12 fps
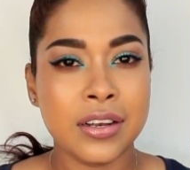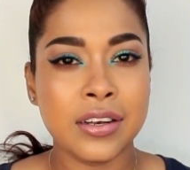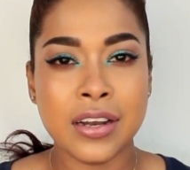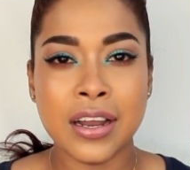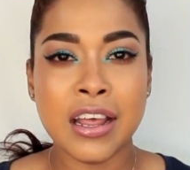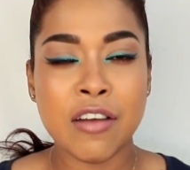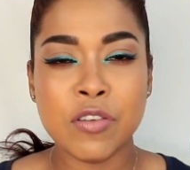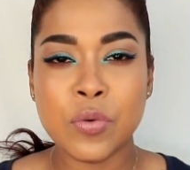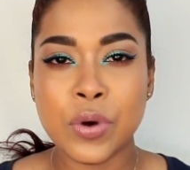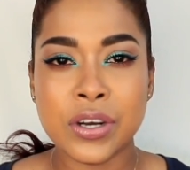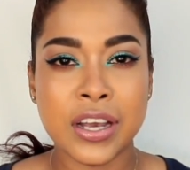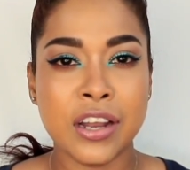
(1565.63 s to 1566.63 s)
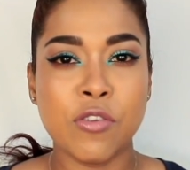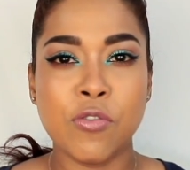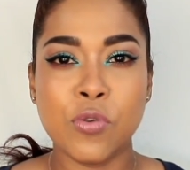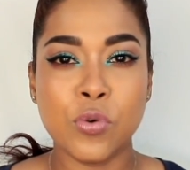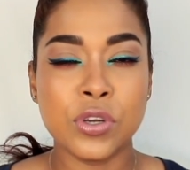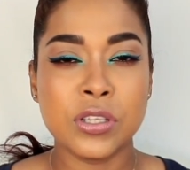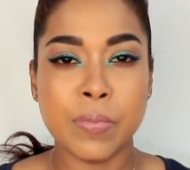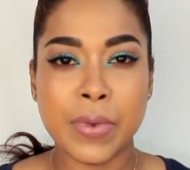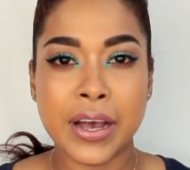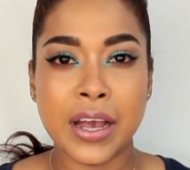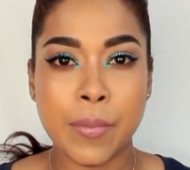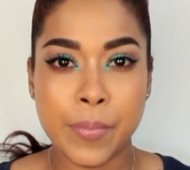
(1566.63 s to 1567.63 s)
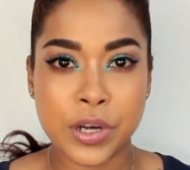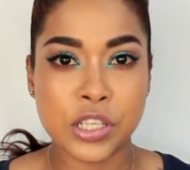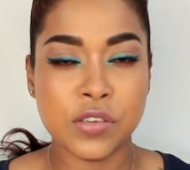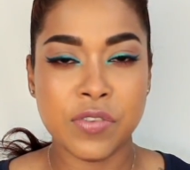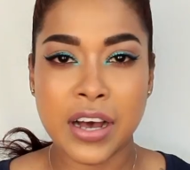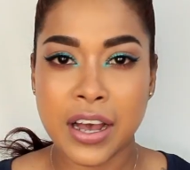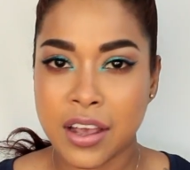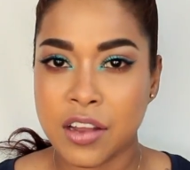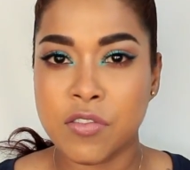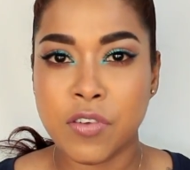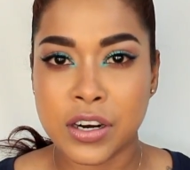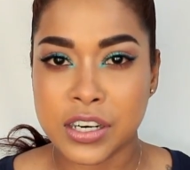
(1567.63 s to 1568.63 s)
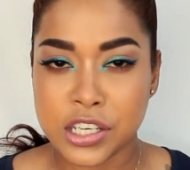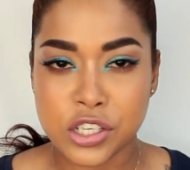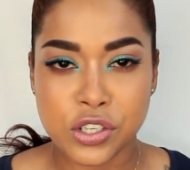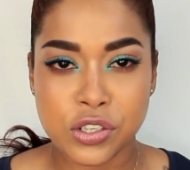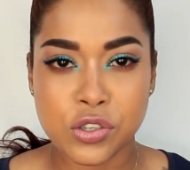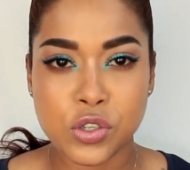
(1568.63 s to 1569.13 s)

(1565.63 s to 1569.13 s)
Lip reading: not everyone can afford to buy a bunch of high-end foundation.